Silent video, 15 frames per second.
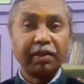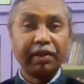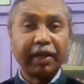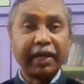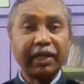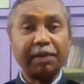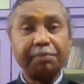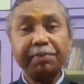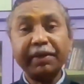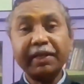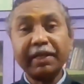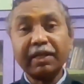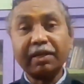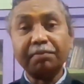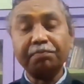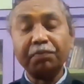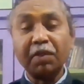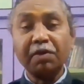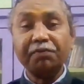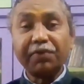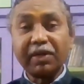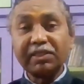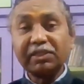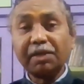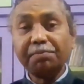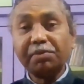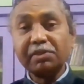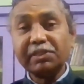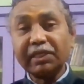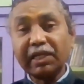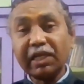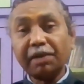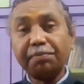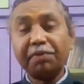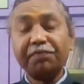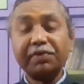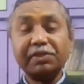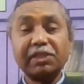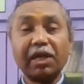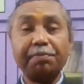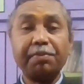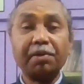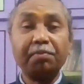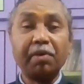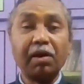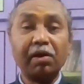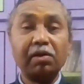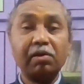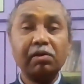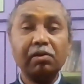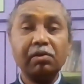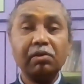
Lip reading: Right, repeat income. For example, setting up of a shopping mall,